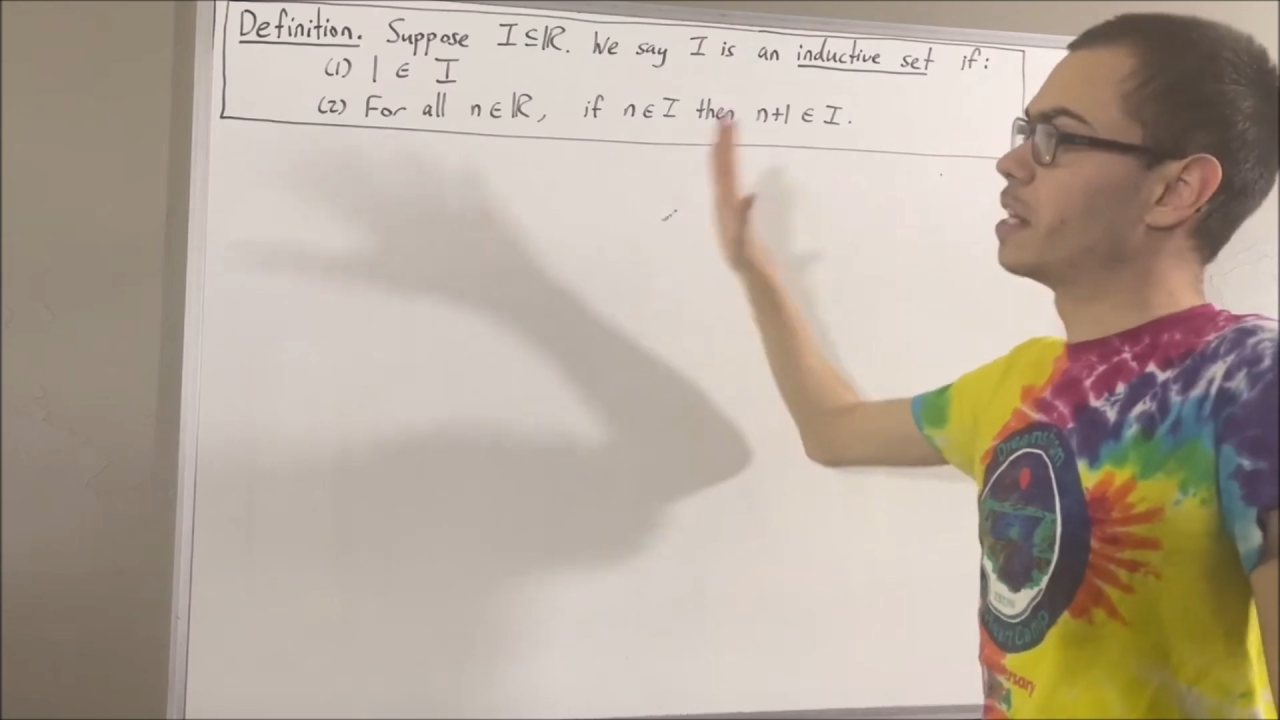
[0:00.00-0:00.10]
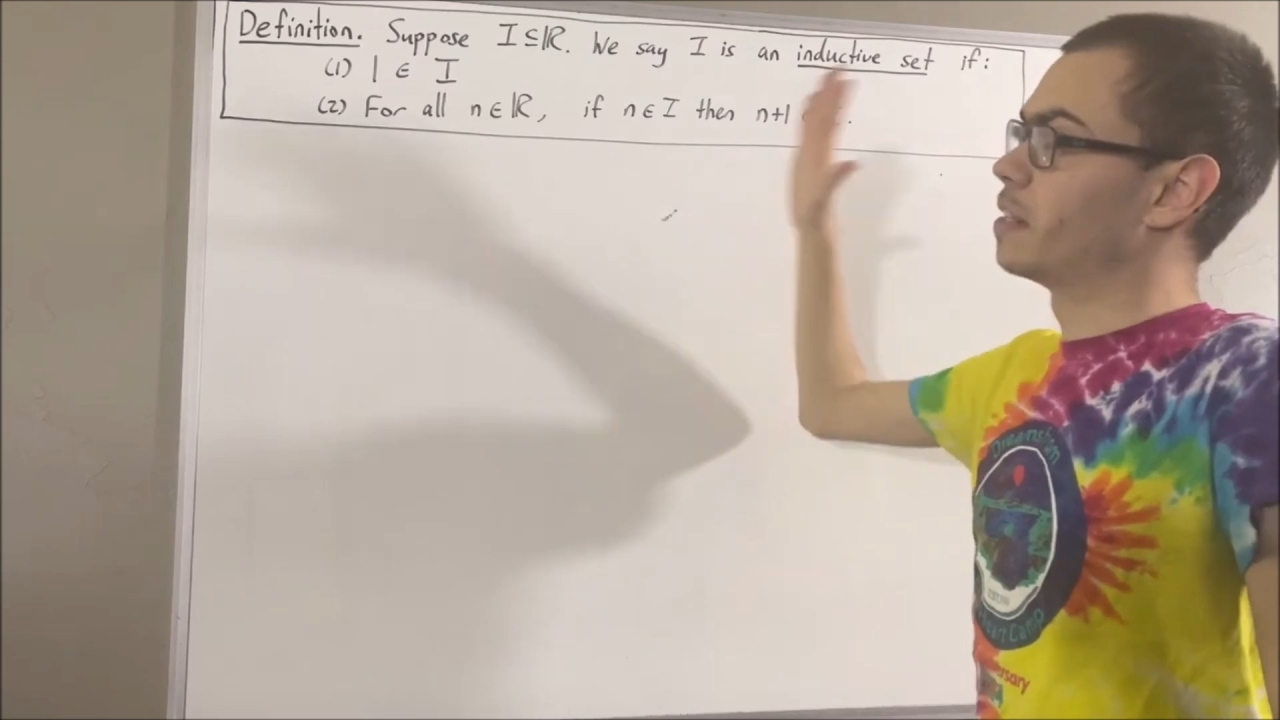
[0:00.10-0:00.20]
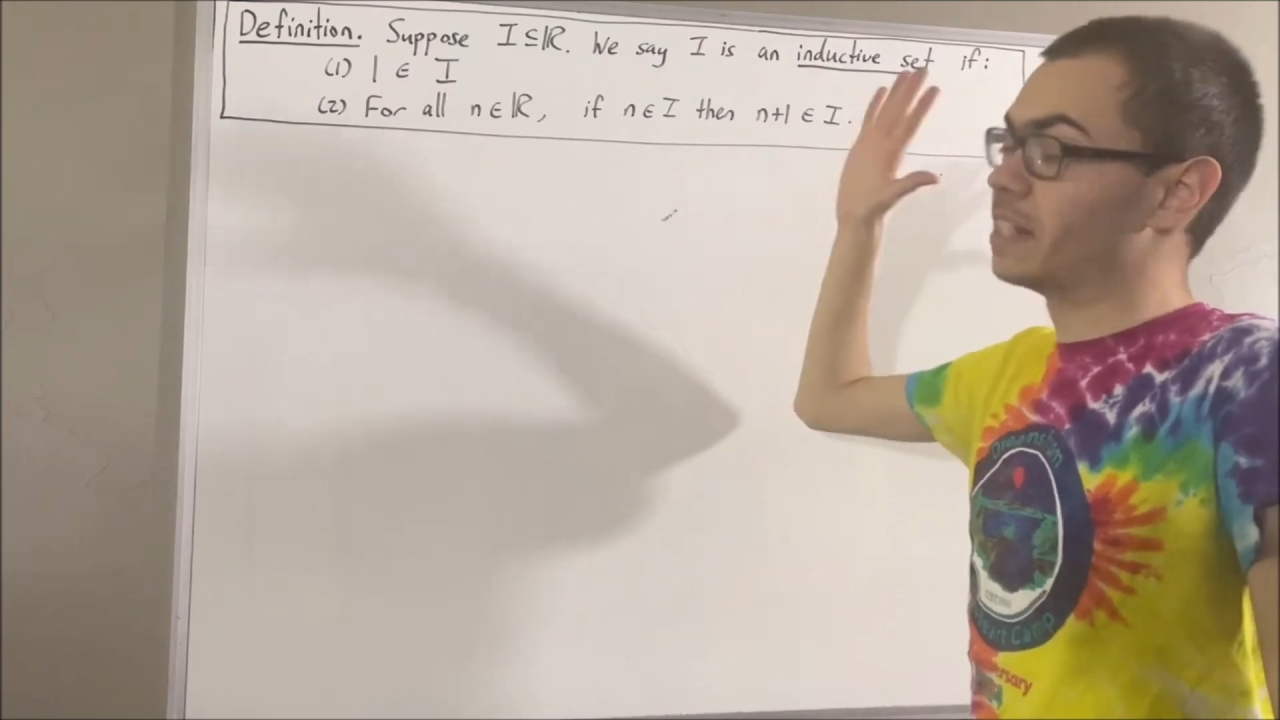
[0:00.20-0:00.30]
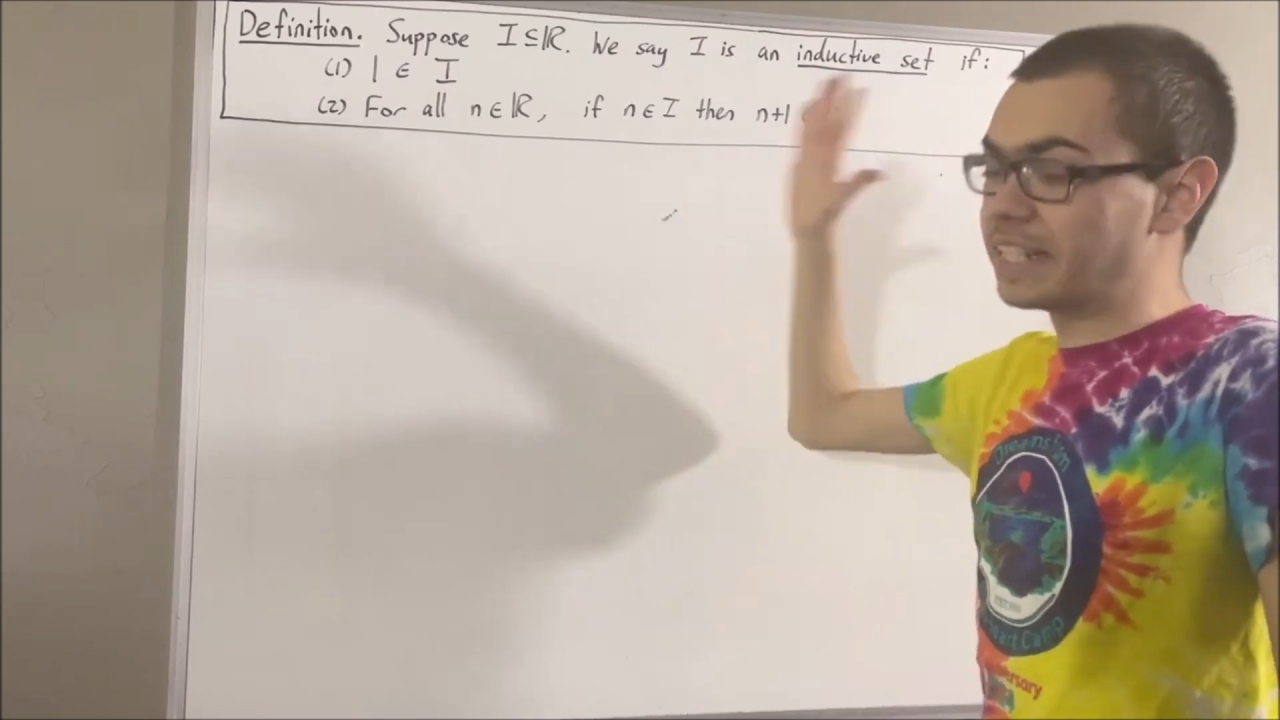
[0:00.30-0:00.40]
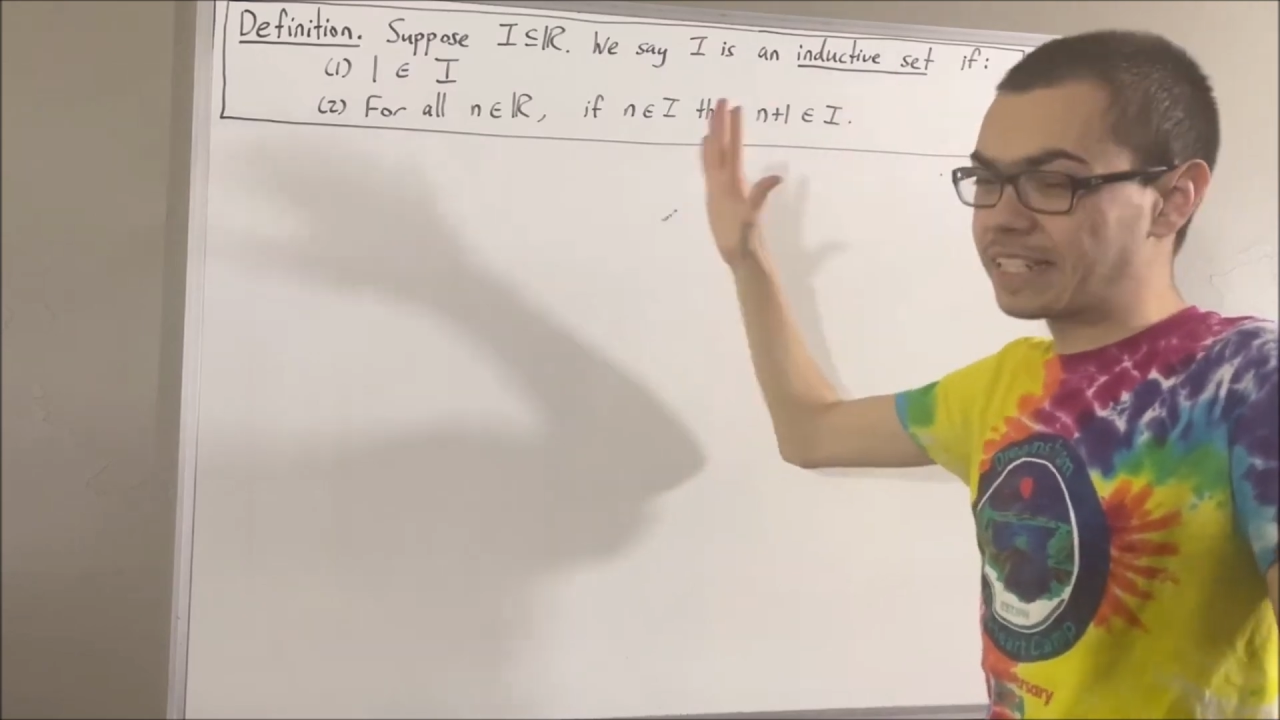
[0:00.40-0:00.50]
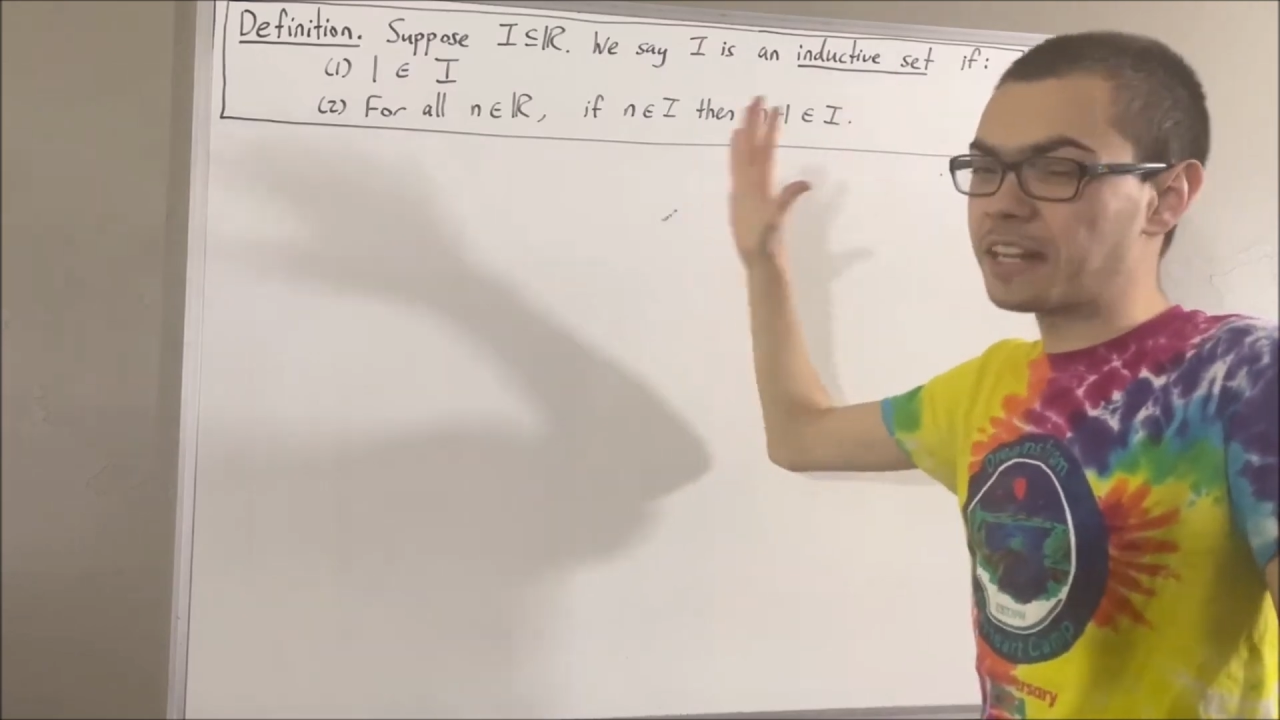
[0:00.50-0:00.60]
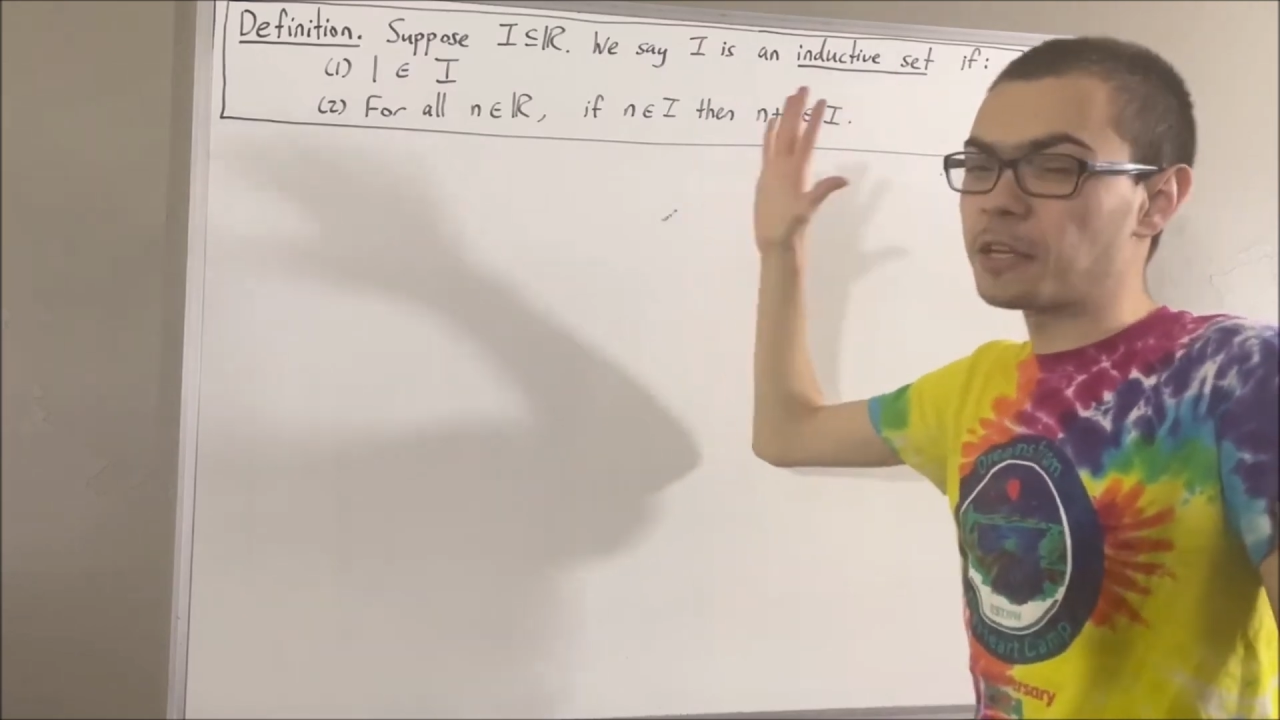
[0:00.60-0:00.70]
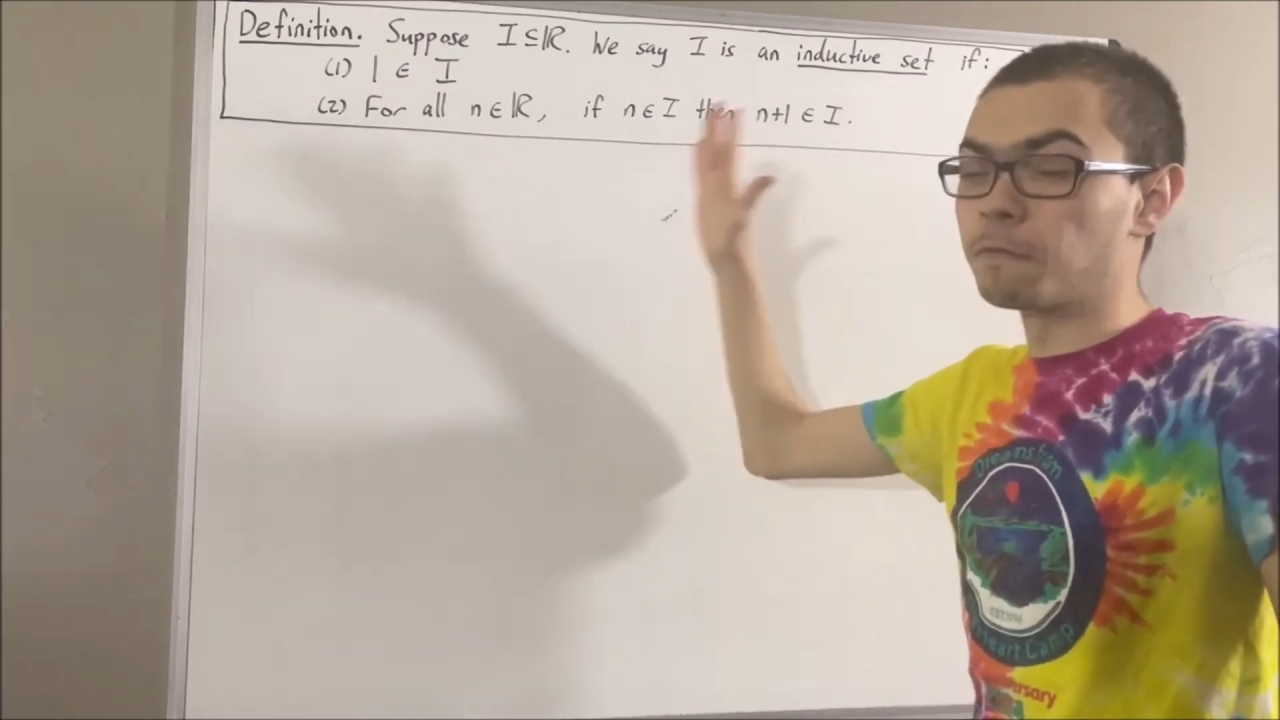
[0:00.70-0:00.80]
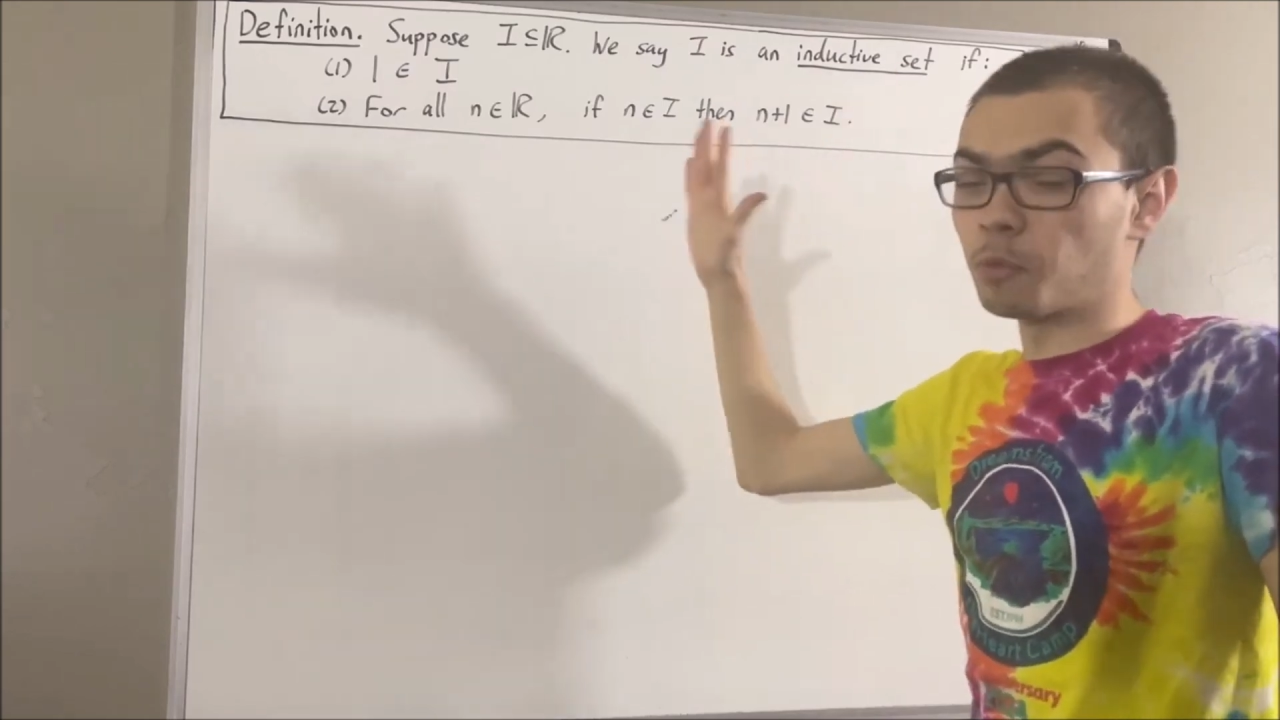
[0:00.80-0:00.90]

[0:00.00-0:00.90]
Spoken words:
the set of